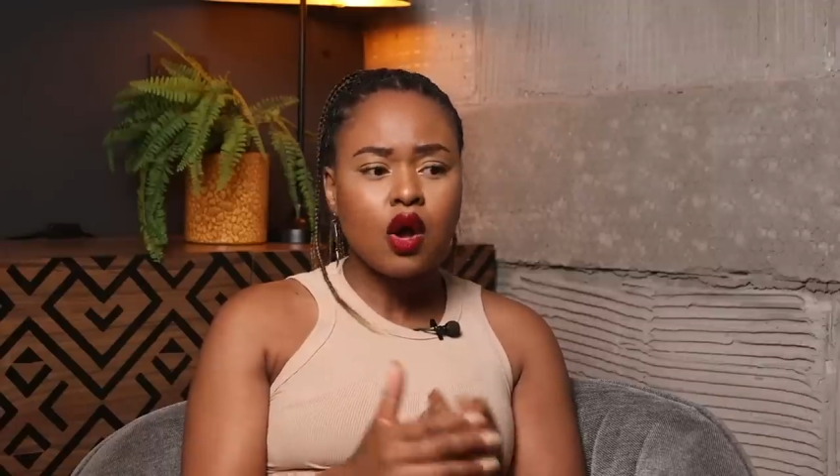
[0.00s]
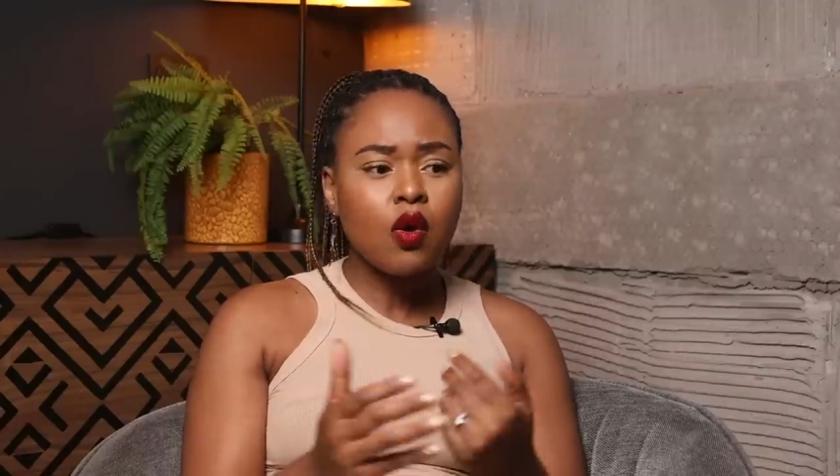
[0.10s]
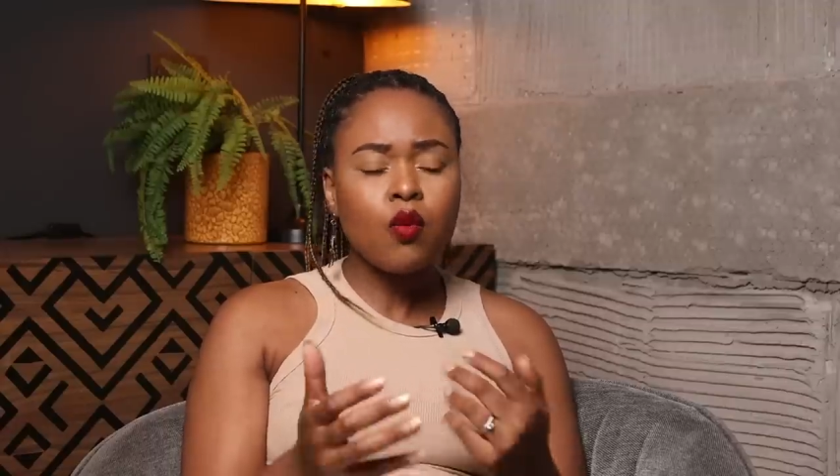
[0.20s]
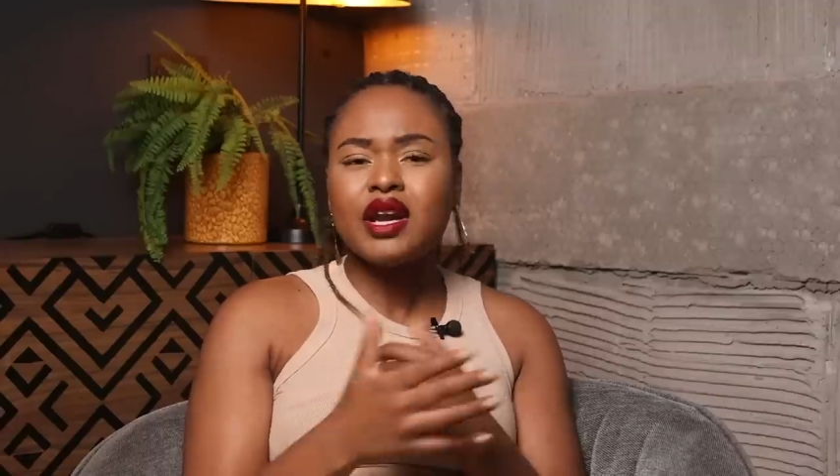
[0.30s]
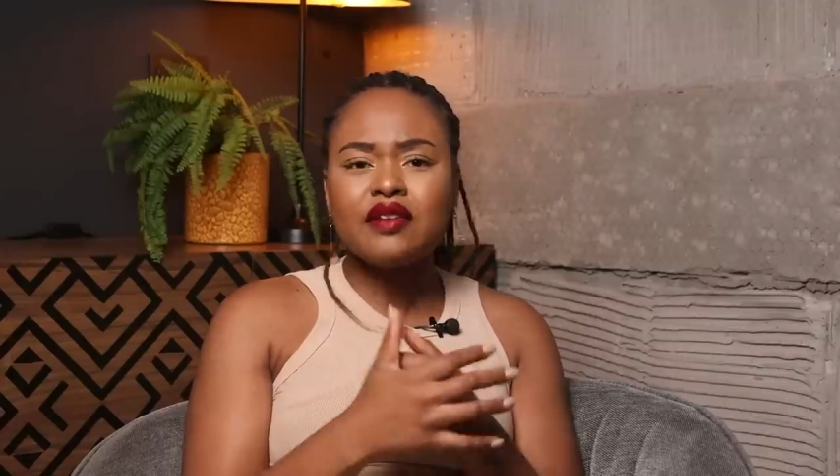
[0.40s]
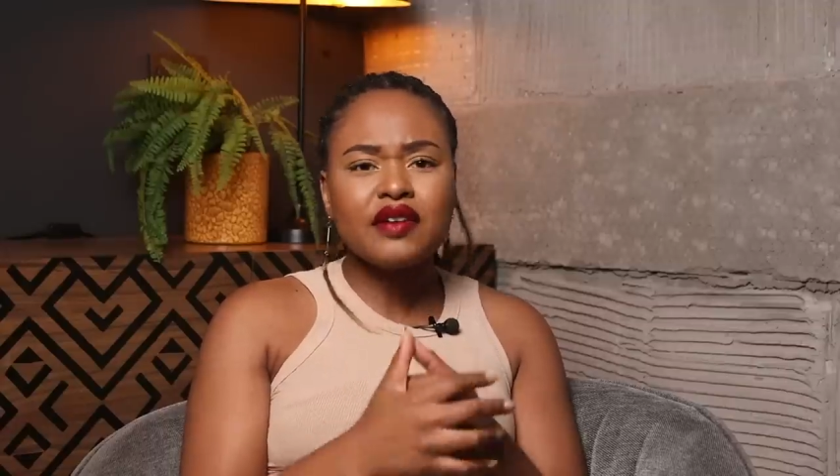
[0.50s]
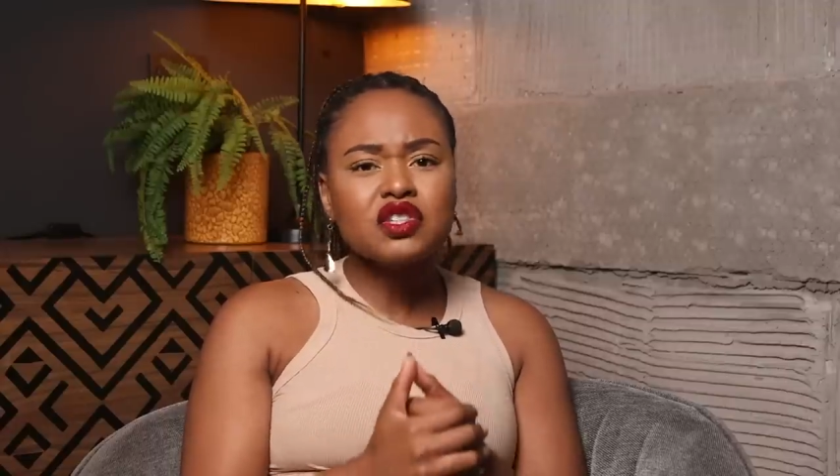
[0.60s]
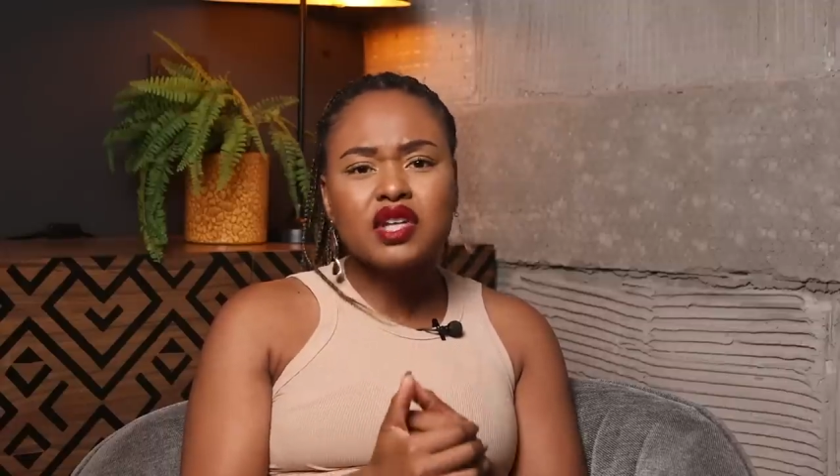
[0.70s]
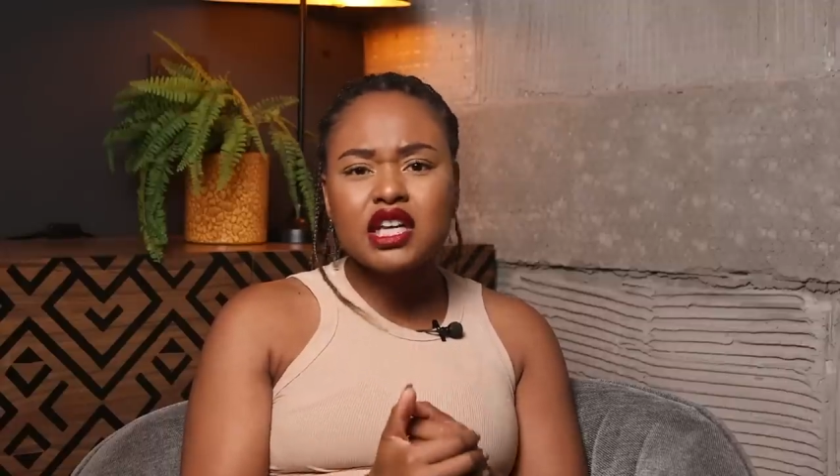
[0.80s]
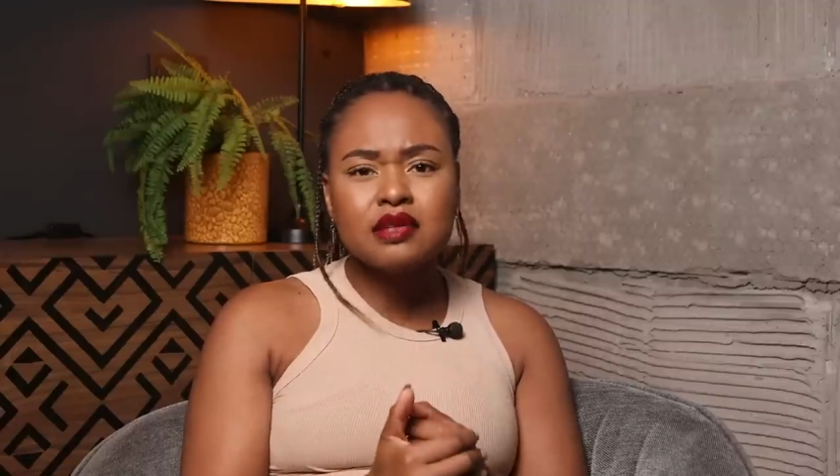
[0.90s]
What if I
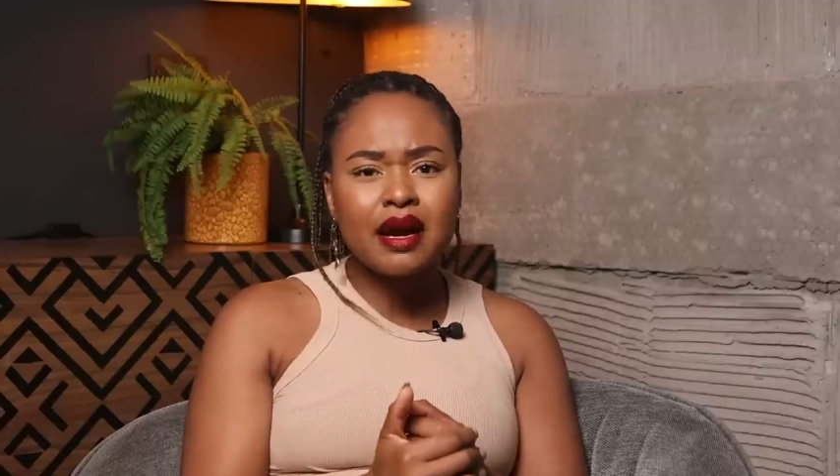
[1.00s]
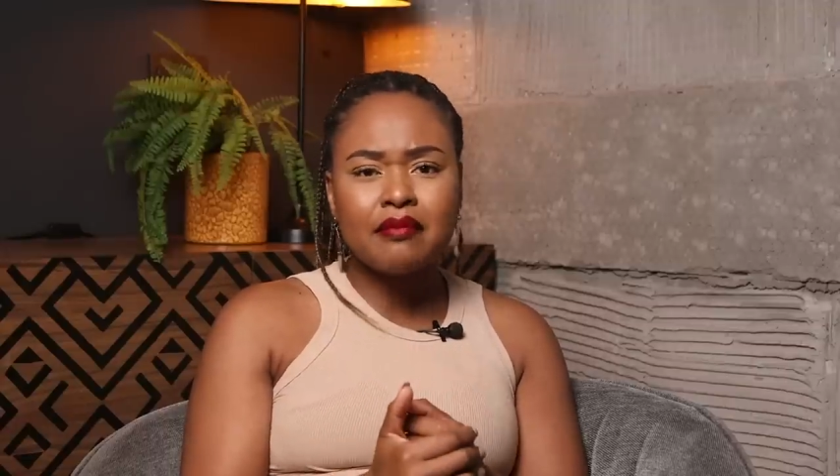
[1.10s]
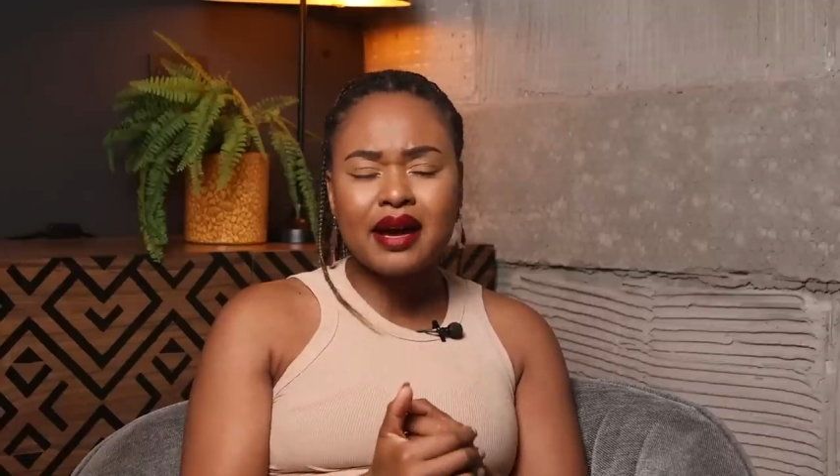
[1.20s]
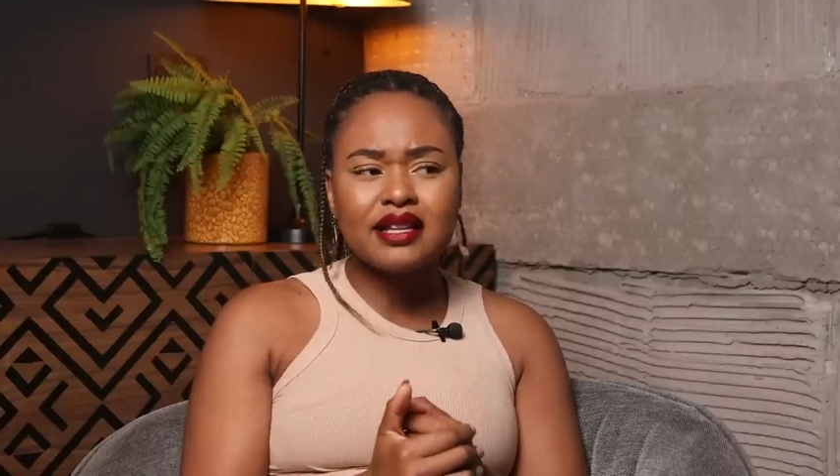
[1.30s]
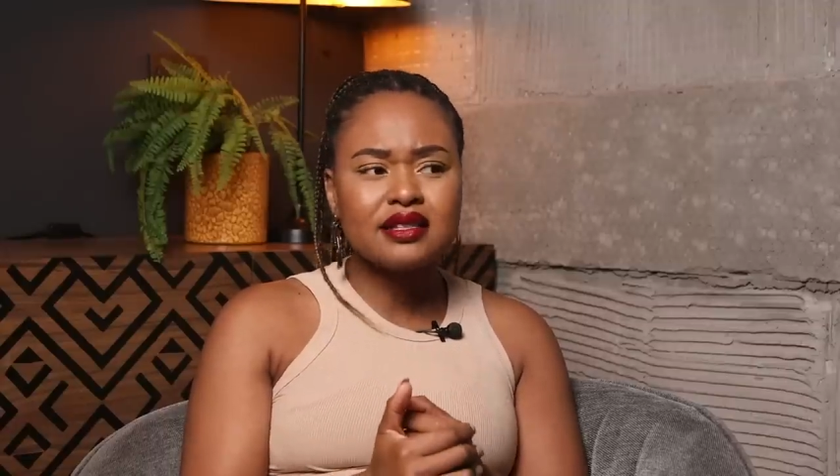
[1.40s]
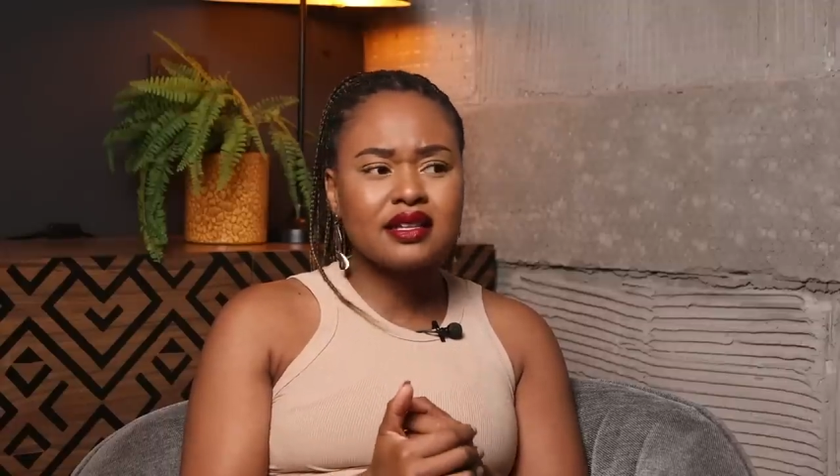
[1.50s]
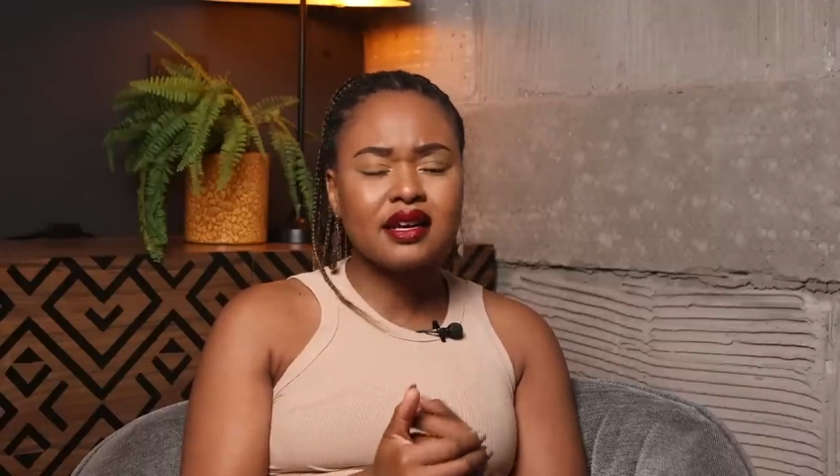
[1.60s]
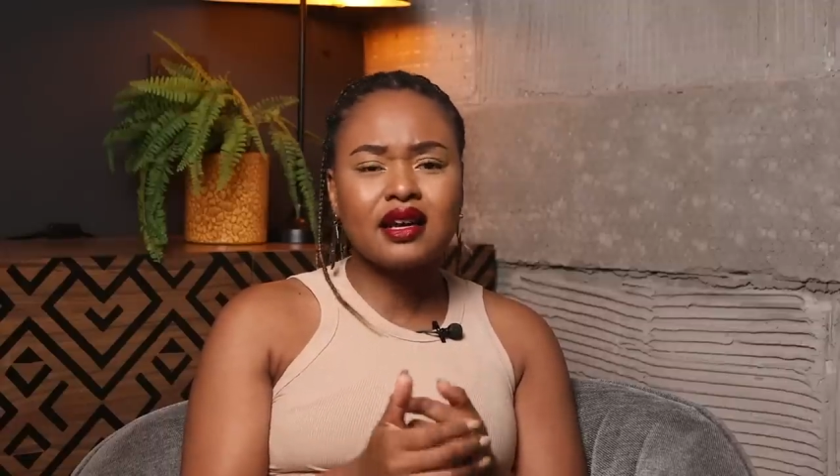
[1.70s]
change my mindset and